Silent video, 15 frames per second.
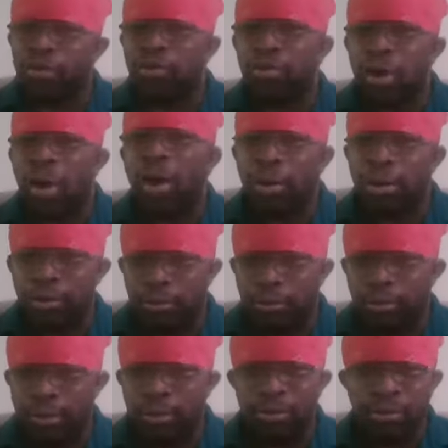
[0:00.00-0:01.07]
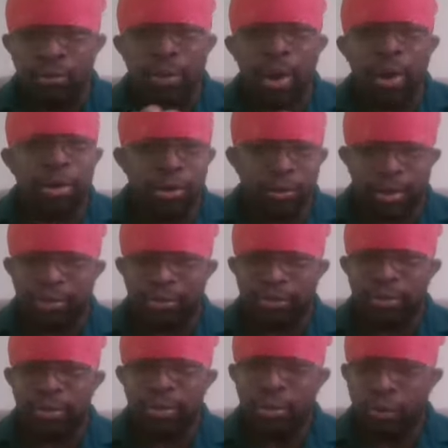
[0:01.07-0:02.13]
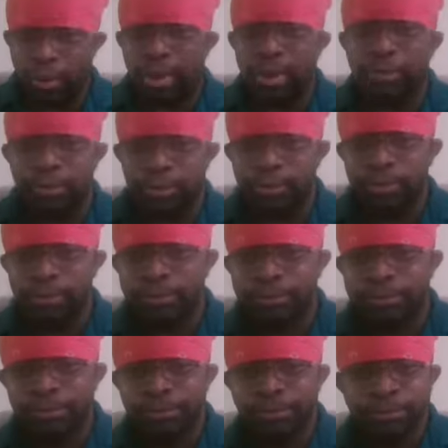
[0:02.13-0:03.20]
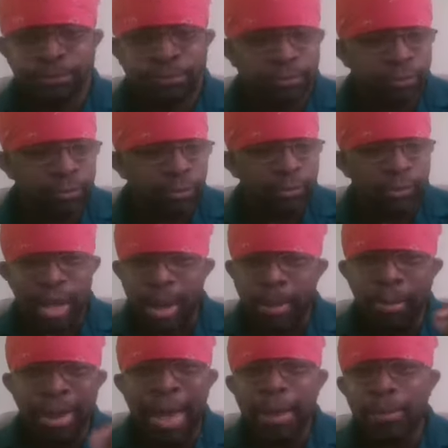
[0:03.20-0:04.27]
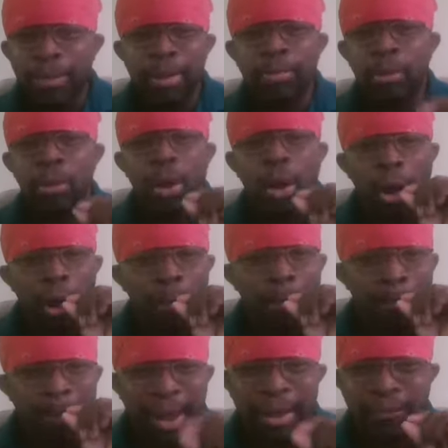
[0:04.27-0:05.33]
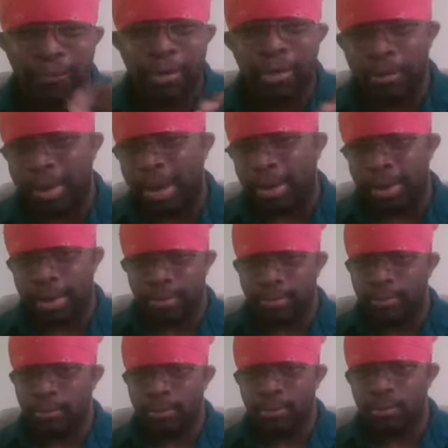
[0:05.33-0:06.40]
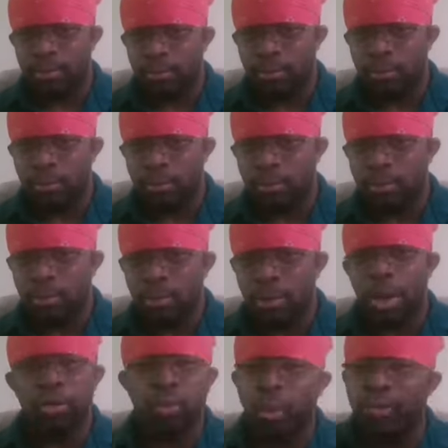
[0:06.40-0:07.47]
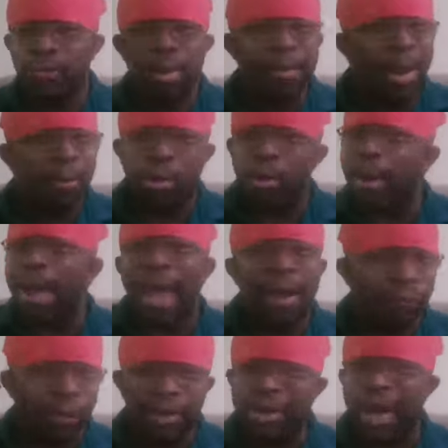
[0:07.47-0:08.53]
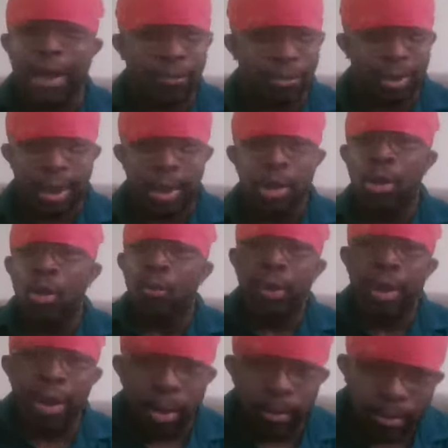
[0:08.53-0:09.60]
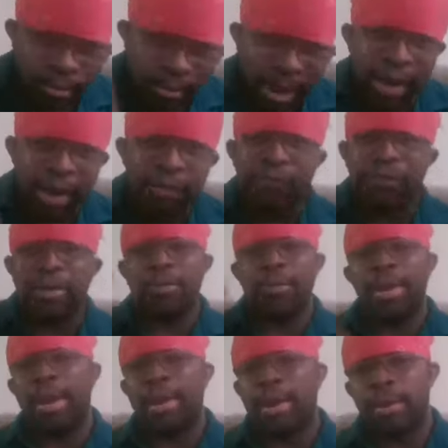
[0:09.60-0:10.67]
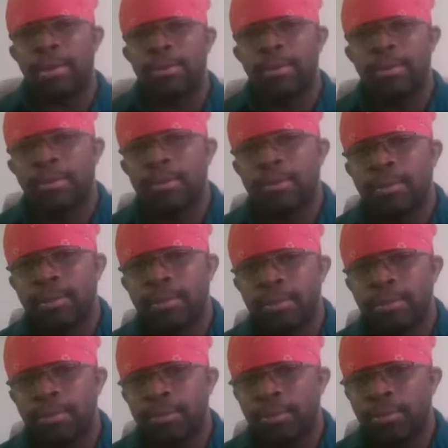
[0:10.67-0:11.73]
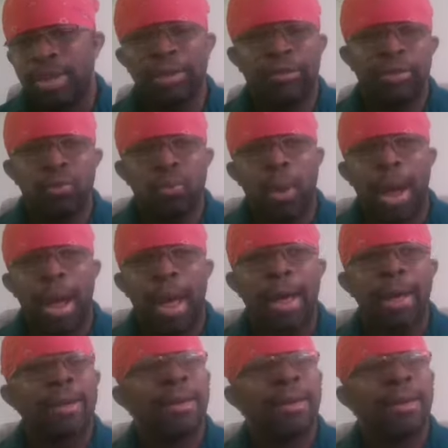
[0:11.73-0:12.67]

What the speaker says: to argue or to arguments. There is. Black people are made for debating. Because we remember every damn thing. We are made for debating. This is why